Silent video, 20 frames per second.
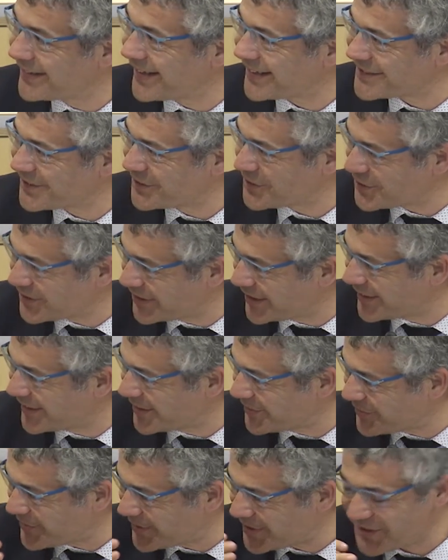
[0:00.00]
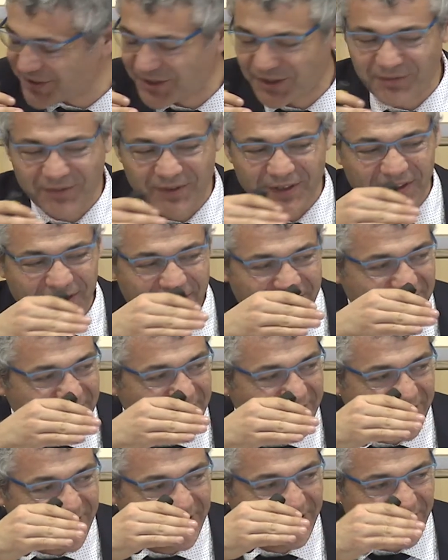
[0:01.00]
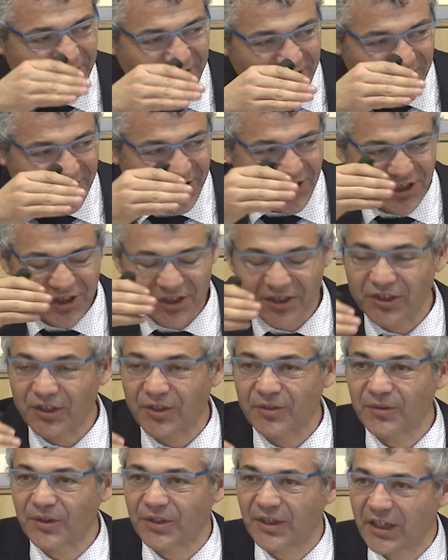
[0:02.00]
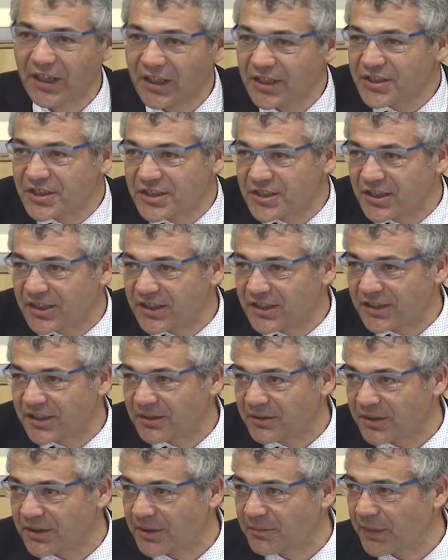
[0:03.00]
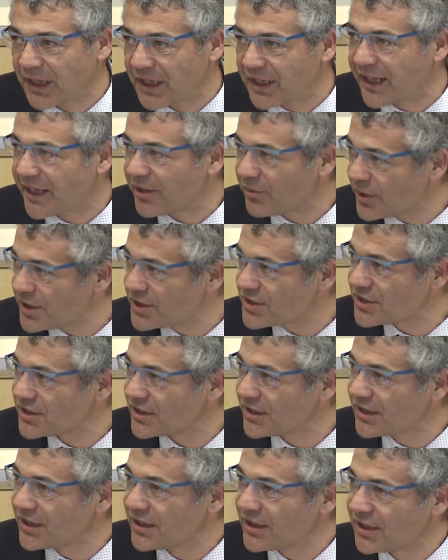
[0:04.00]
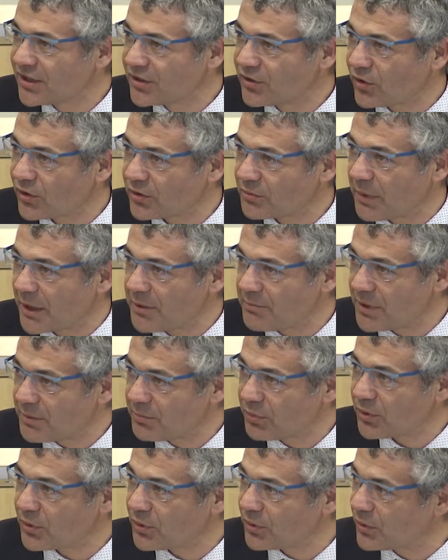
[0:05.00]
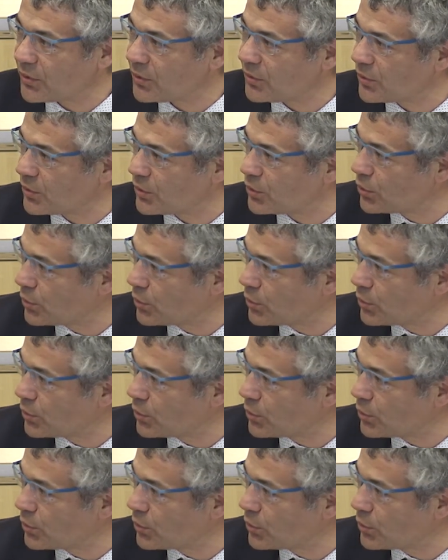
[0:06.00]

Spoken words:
As you see in the first of the list, English. No, the English is the main language taught by people who